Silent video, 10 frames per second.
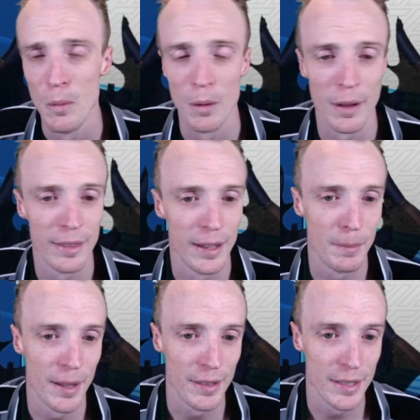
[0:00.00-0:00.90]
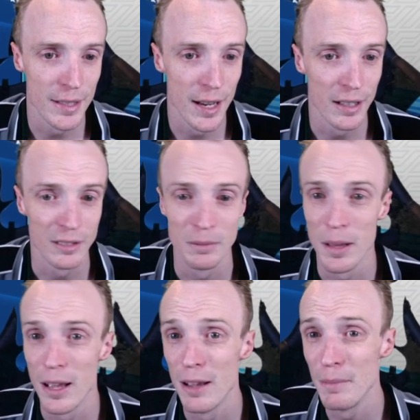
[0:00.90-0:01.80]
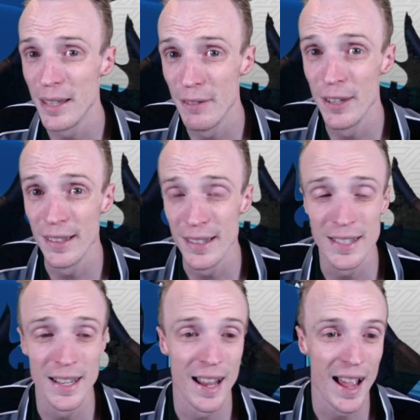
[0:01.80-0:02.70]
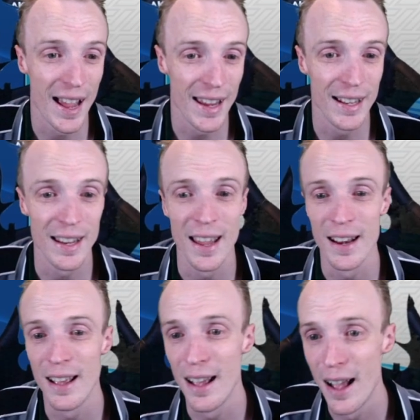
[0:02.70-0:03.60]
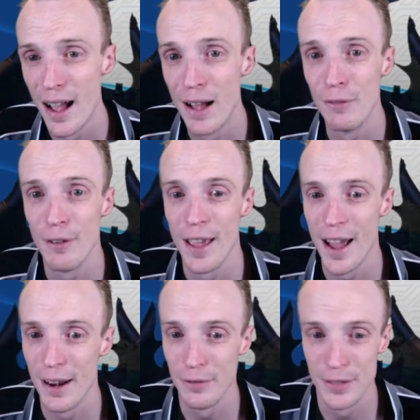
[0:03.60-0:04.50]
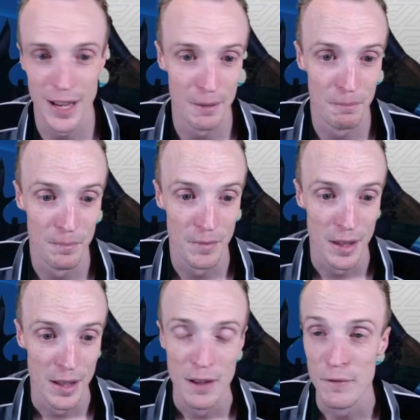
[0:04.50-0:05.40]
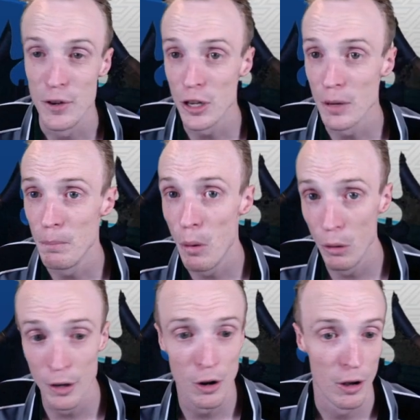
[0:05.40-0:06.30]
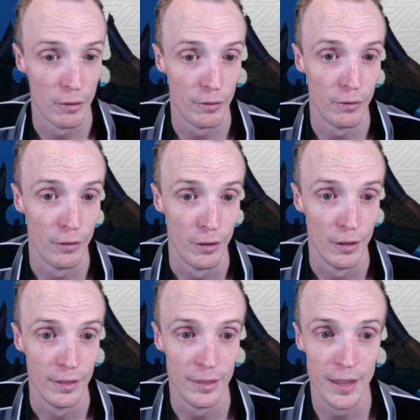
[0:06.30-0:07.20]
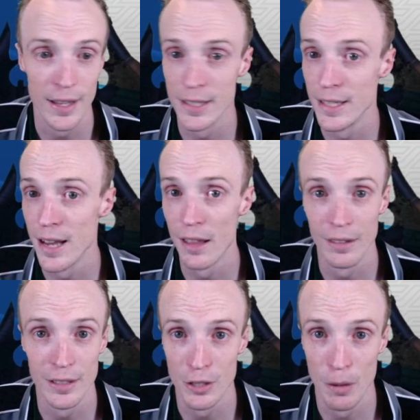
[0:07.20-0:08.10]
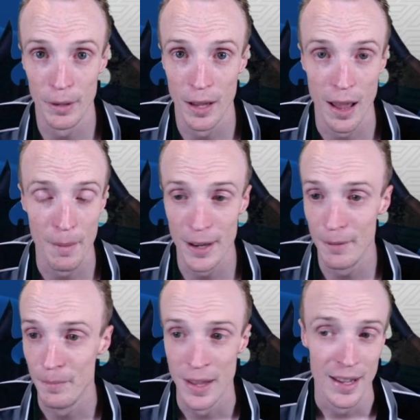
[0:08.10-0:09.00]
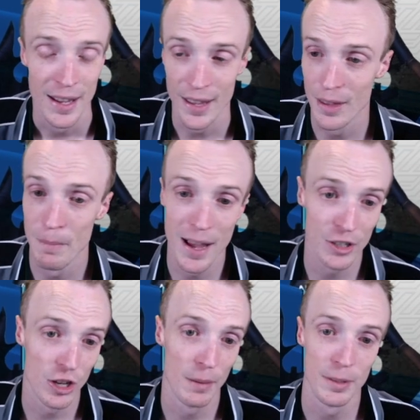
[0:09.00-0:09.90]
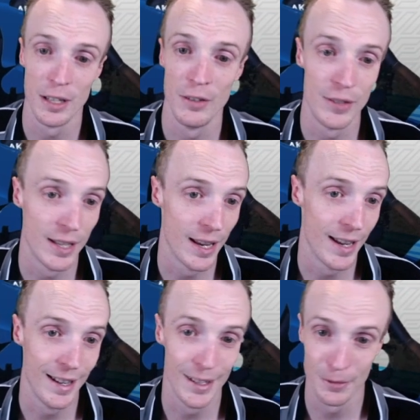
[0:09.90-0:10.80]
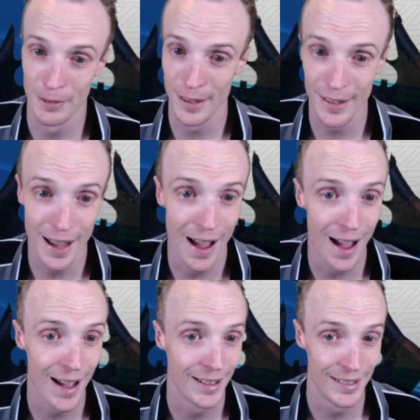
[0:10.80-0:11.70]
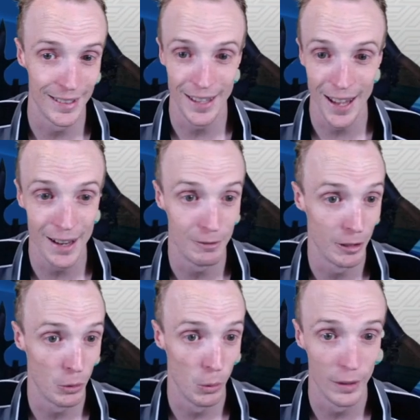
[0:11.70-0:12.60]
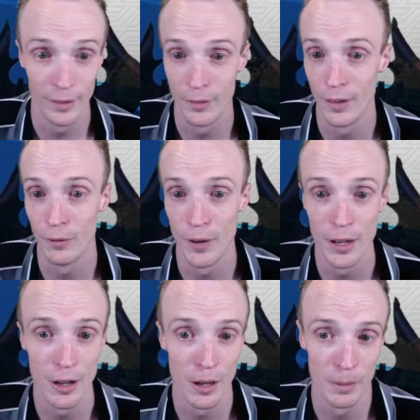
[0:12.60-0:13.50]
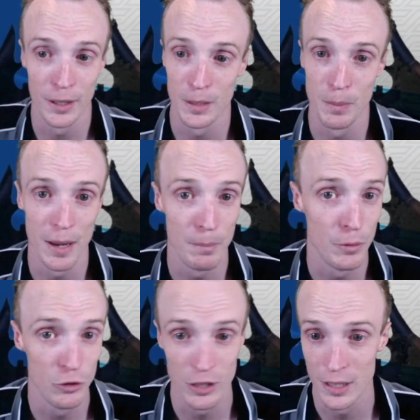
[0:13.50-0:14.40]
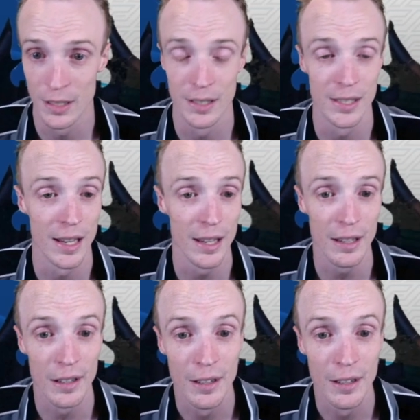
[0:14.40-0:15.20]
what do I think about this deck? I'm giving this an 8.5 out of 10. If you can pull it off, there's nothing stopping it. I mean, in the matchups that you've seen, it's really hard to get recordings of this video because people just concede.